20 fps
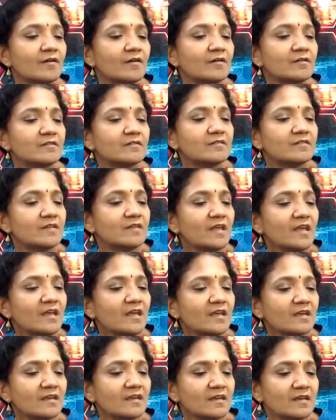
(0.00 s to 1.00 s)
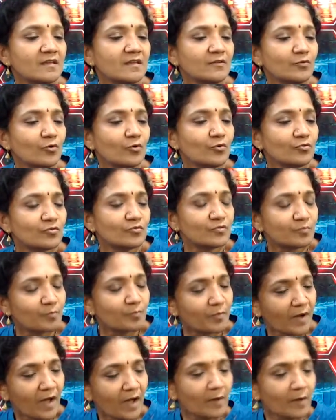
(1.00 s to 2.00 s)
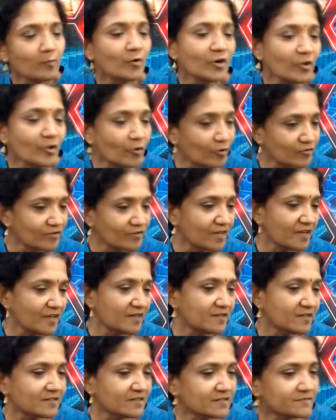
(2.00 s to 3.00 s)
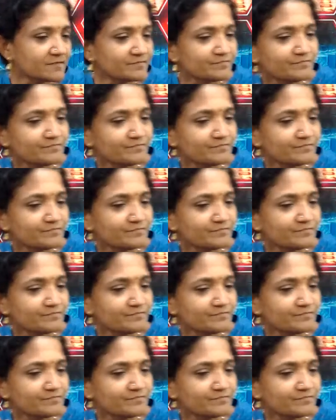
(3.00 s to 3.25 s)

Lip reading: seeing in those harmonic oscillator,